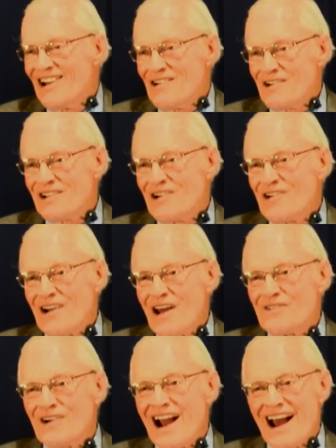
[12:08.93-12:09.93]
We don't
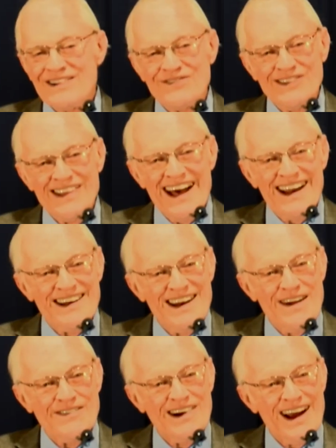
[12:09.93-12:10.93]
ever ask for that and
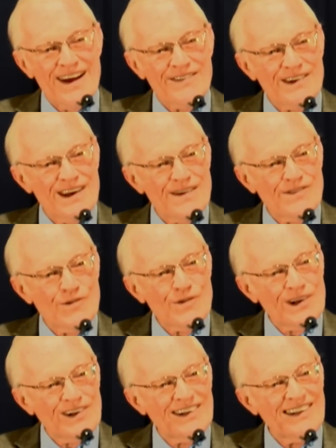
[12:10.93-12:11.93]
never have and never
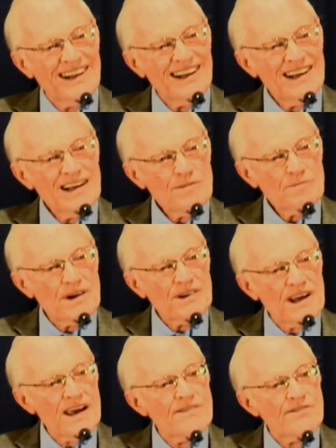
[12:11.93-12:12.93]
will.
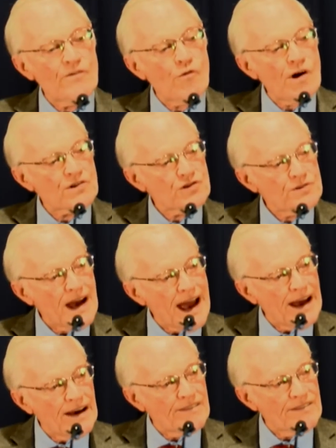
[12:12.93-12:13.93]
But give of what you
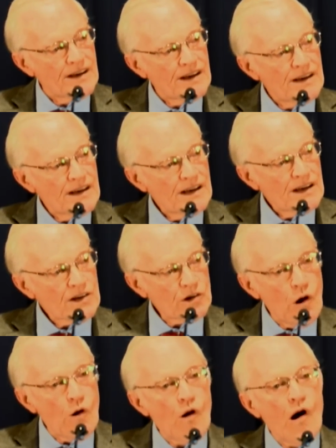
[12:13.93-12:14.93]
have.
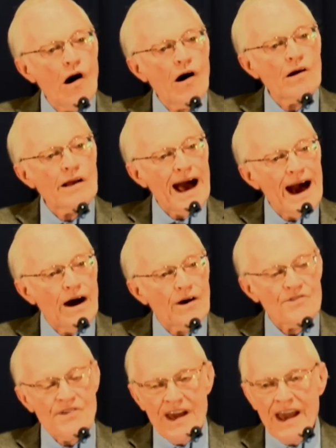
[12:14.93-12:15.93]
Go all
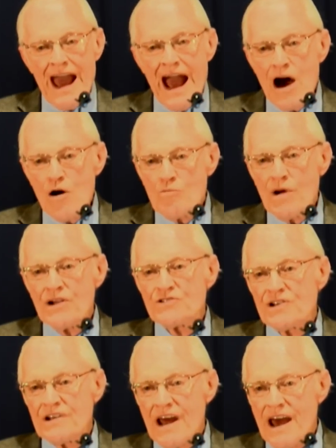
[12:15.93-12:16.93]
out. Think how
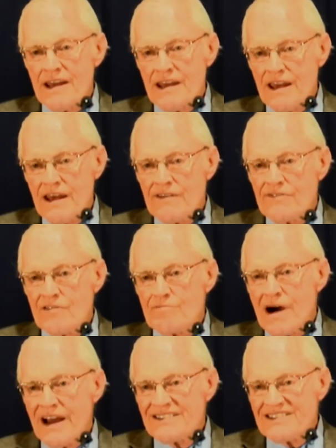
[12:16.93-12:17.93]
much can I give of
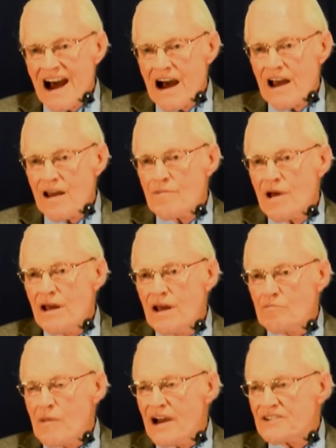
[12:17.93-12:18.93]
my time,
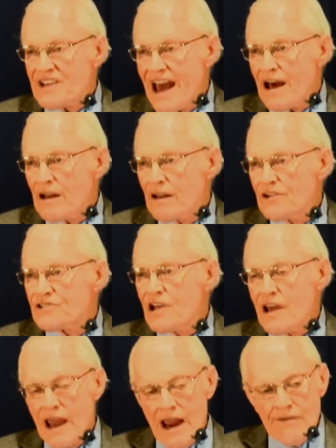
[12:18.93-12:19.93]
my talents,
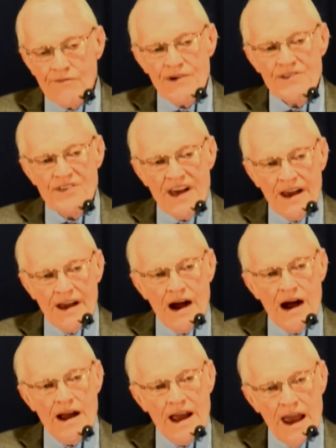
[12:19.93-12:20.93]
everything
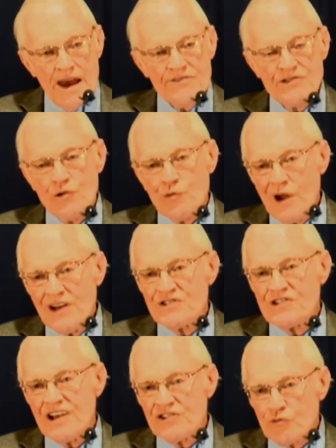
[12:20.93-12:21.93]
I have to
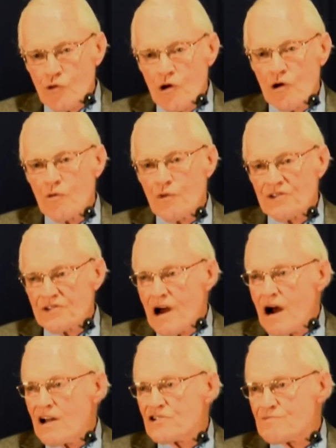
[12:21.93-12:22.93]
reach this world with
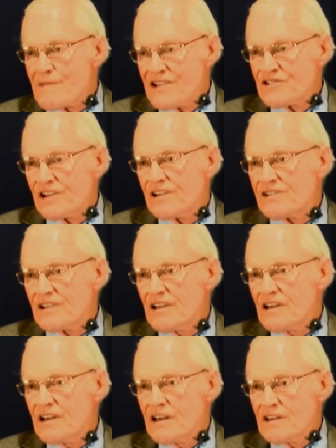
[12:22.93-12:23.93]
God's message.
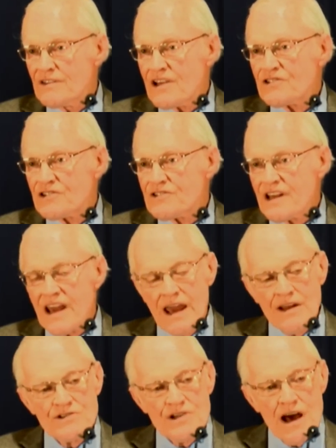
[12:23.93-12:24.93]
This is the
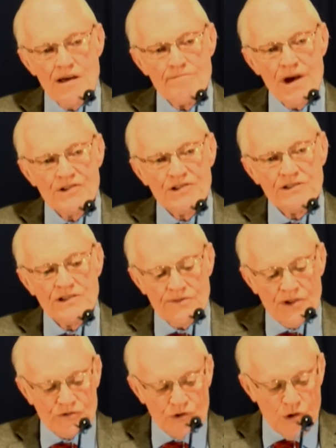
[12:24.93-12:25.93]
end time message of
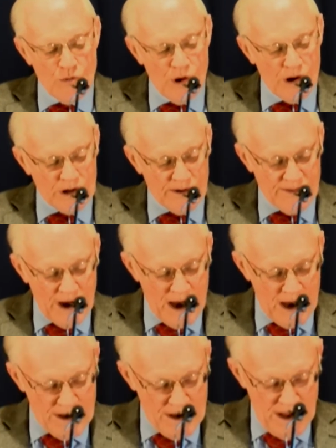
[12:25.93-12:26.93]
the true work of
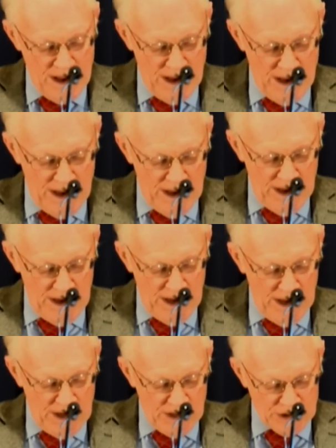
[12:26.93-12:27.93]
God.
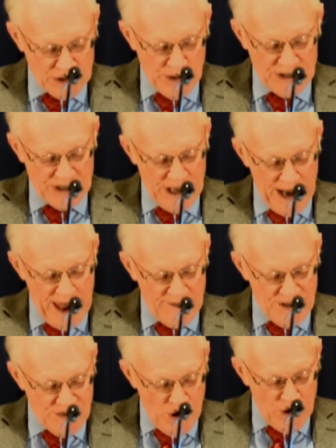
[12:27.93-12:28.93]
So he said, have
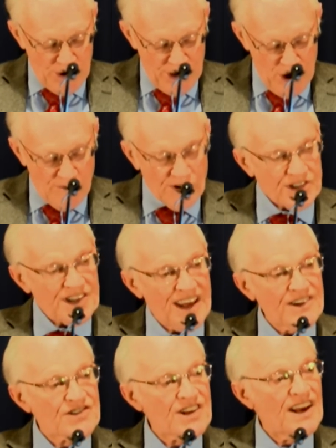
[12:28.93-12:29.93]
authority over
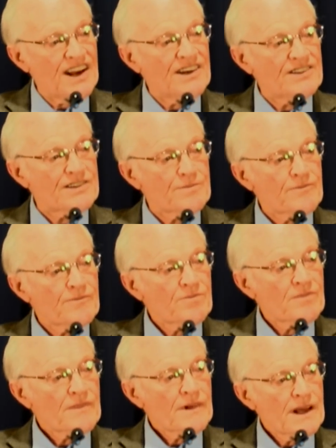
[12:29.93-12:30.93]
10 cities.
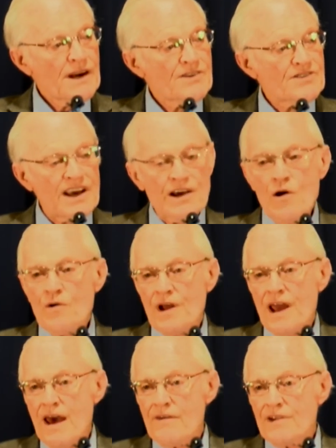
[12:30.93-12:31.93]
He didn't say go
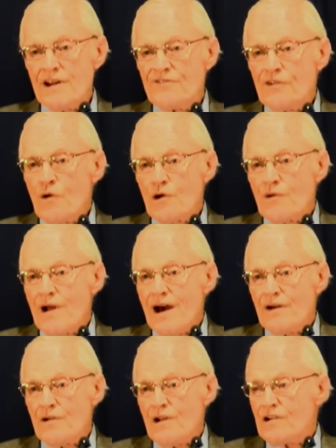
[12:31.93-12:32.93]
to heaven and float
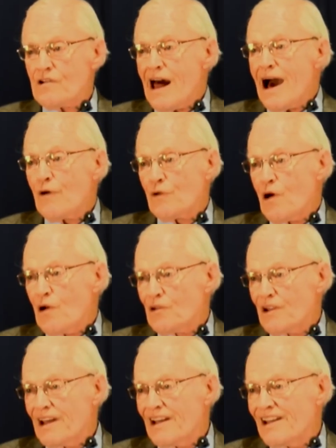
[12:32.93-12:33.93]
around on a cloud all
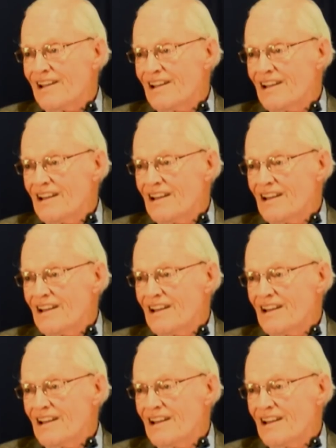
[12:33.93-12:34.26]
day.